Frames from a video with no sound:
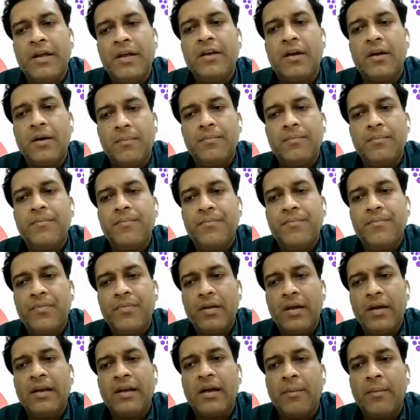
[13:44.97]
income
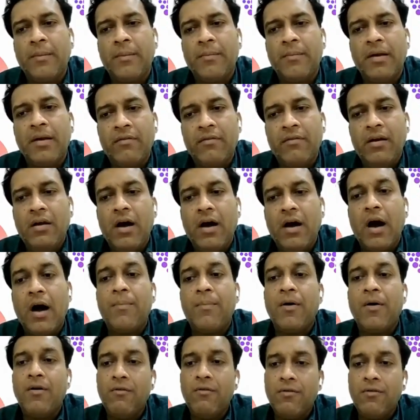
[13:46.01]
level
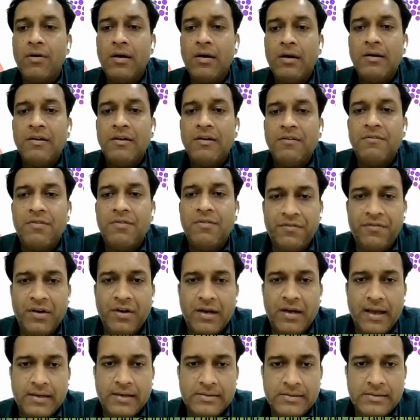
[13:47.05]
above 50
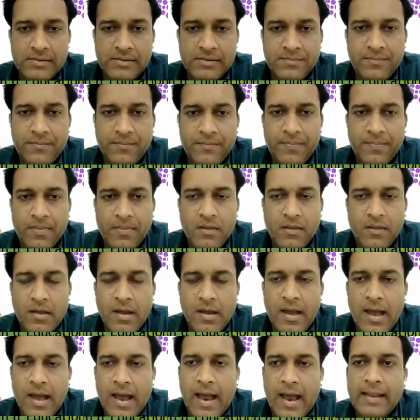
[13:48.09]
lakhs.
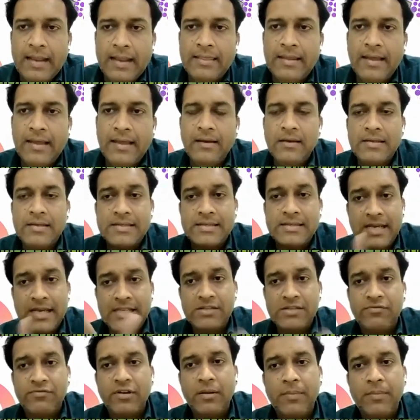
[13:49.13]
And then
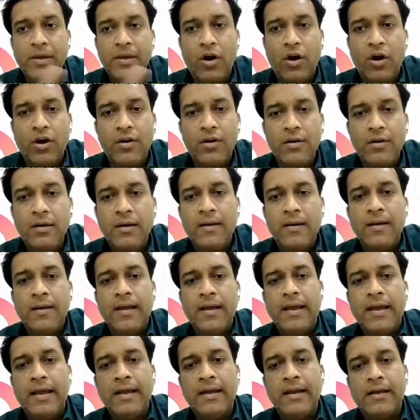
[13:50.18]
cess will be on
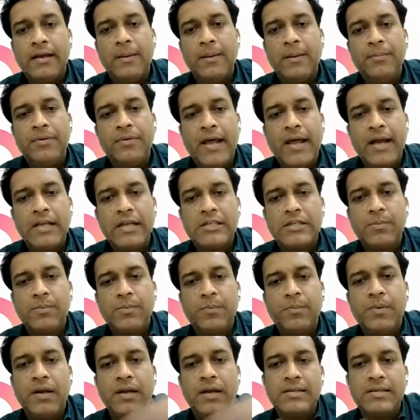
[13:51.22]
income
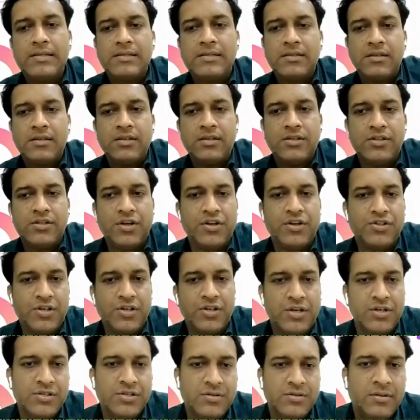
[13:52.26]
tax plus
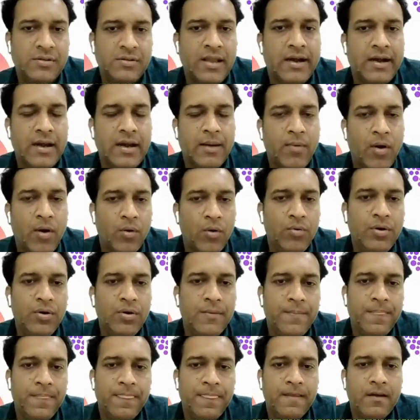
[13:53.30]
surcharge. That amount